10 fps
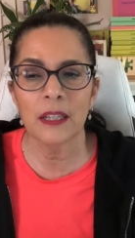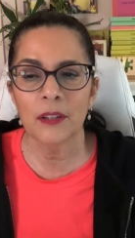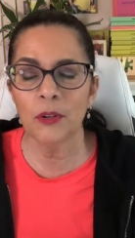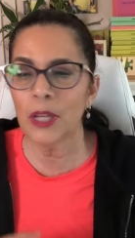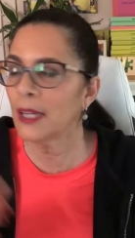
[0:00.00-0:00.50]

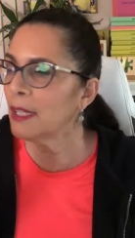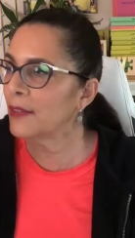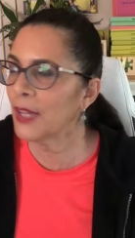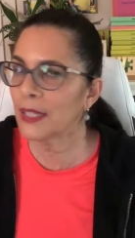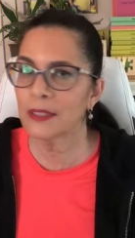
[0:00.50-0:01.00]
You can't
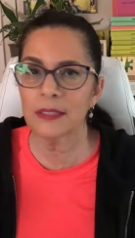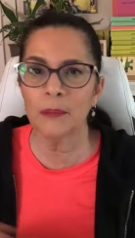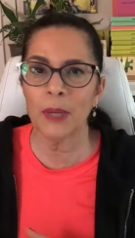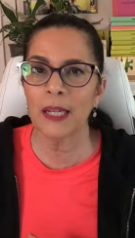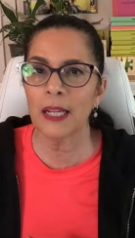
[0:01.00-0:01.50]
leave that to
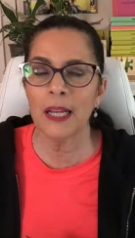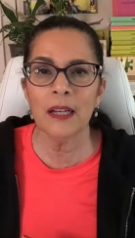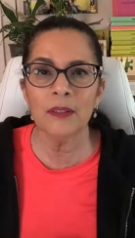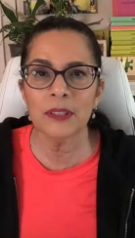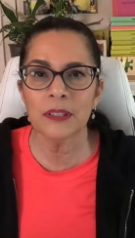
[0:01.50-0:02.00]
somebody
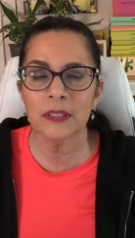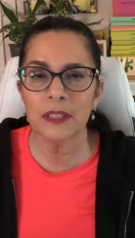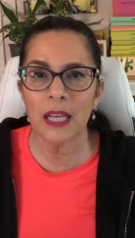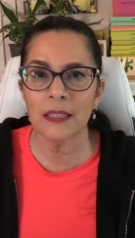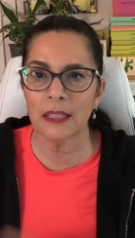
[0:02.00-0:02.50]
else.
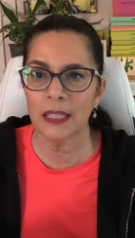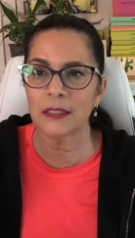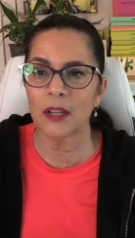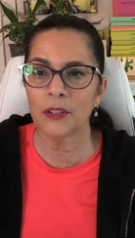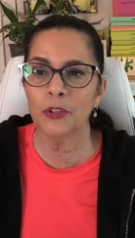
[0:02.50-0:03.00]

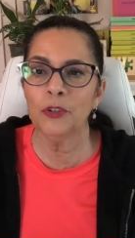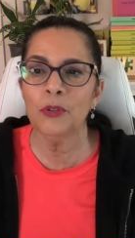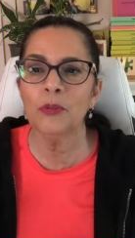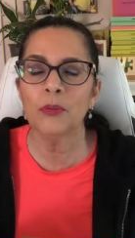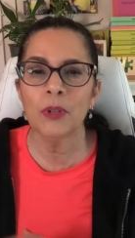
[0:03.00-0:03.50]
That's on
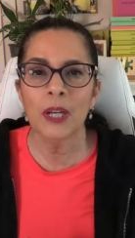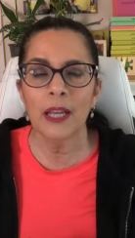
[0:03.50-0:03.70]
you.